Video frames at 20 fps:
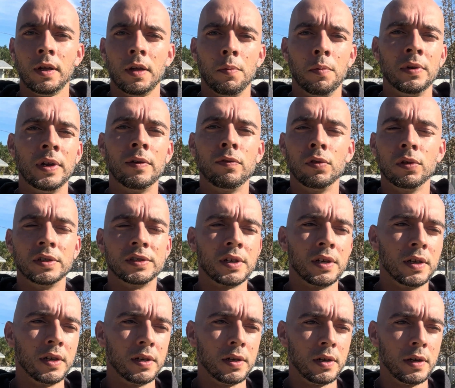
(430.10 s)
Neville has
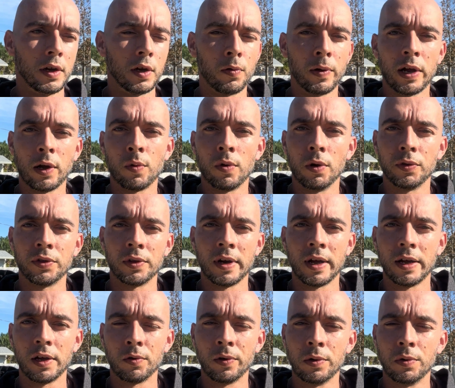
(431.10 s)
a great quote that I
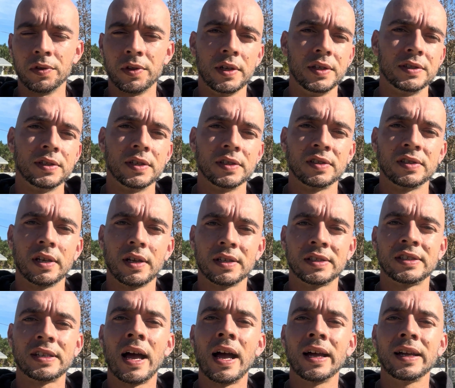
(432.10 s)
agree with, and he says,
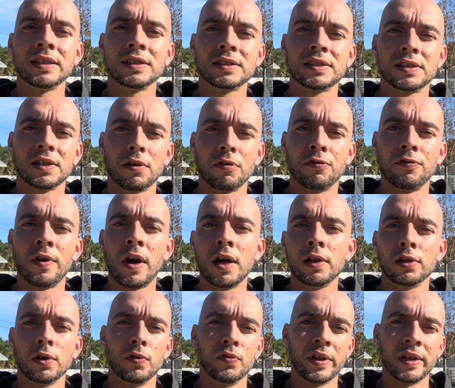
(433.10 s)
signs
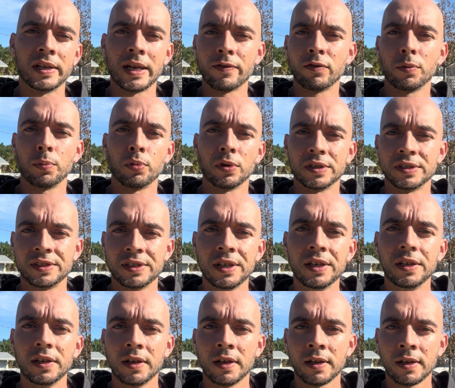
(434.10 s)
follow, they never
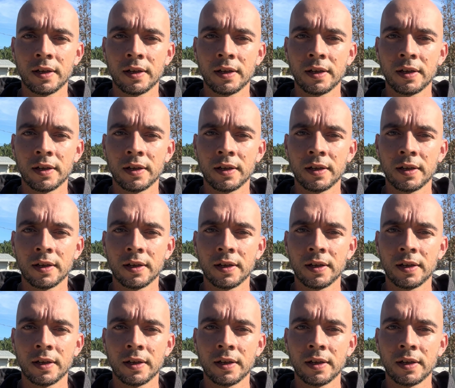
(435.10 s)
precede.